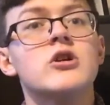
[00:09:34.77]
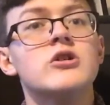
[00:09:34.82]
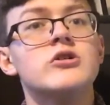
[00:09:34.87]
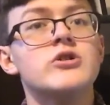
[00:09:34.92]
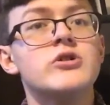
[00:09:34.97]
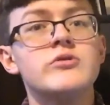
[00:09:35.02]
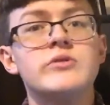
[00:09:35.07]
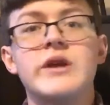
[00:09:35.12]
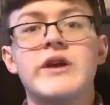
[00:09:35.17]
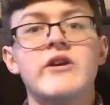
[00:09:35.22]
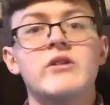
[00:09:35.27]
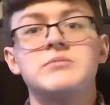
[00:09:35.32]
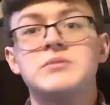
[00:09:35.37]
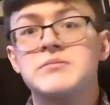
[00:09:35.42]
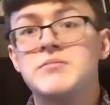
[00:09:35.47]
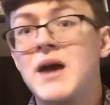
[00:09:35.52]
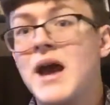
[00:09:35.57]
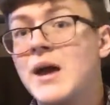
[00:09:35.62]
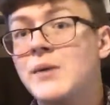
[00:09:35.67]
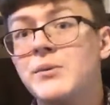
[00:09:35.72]
too terribly
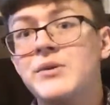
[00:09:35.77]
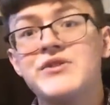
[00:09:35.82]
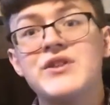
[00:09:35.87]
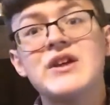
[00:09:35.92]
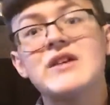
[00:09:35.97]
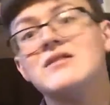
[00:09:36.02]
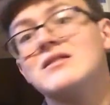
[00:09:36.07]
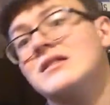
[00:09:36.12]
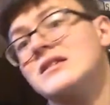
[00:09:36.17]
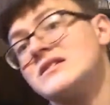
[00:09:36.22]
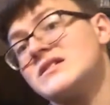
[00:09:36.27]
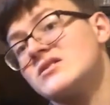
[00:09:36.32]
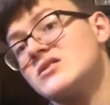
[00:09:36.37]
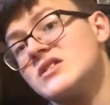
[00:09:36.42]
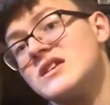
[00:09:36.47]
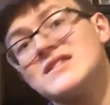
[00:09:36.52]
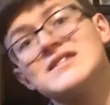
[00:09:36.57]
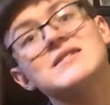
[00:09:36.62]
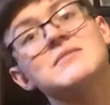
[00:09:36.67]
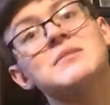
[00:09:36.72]
bad with it, and the
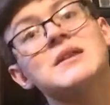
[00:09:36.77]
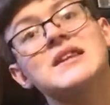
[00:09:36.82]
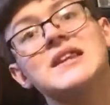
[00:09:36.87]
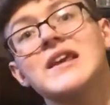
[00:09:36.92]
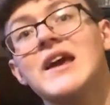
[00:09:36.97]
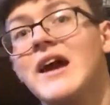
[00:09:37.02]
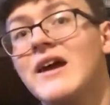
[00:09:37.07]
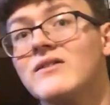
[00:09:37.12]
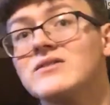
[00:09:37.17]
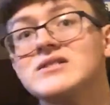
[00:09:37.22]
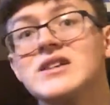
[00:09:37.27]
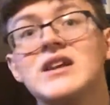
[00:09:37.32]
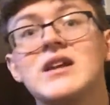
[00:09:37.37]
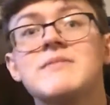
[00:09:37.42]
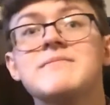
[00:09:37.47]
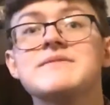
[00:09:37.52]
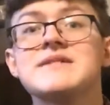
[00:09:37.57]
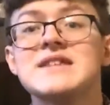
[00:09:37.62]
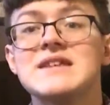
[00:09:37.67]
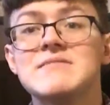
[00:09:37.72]
system that they have set
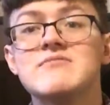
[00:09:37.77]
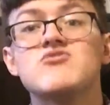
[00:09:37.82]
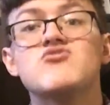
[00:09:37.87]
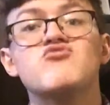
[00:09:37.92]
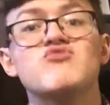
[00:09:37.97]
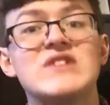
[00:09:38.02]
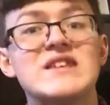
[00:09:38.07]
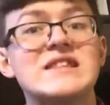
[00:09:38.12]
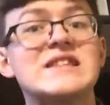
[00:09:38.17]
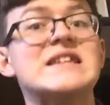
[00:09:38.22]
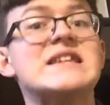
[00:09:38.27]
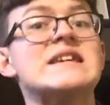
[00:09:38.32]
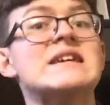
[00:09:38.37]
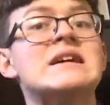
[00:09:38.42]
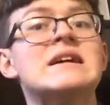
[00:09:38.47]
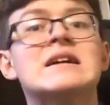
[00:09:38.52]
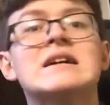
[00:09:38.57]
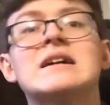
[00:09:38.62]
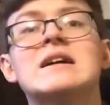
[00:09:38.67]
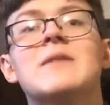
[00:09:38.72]
up seems really
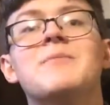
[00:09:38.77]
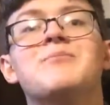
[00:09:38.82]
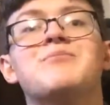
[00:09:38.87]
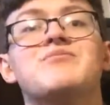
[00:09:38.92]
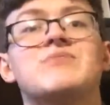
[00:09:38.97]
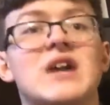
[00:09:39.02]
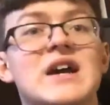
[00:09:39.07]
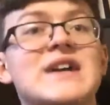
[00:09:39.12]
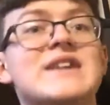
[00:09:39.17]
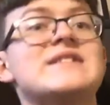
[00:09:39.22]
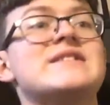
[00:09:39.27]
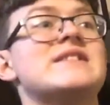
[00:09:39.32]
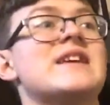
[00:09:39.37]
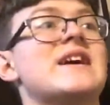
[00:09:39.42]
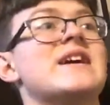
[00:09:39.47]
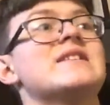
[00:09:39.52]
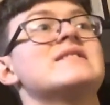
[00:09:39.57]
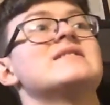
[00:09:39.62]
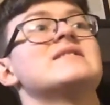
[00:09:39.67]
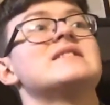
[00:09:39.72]
nice
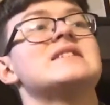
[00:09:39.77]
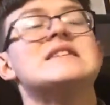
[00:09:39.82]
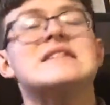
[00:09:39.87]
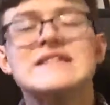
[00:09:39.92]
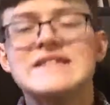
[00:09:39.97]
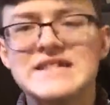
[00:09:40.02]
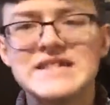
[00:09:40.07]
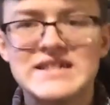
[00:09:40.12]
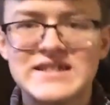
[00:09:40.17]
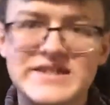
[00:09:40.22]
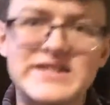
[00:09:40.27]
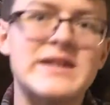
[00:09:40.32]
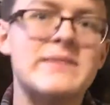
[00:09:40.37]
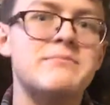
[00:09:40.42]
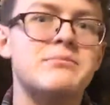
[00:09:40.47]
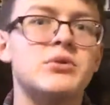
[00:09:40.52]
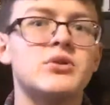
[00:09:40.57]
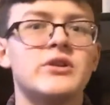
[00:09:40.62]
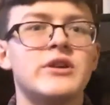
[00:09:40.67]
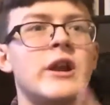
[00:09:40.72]
and easy and
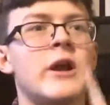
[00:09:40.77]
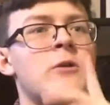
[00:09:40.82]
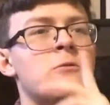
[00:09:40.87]
simple. You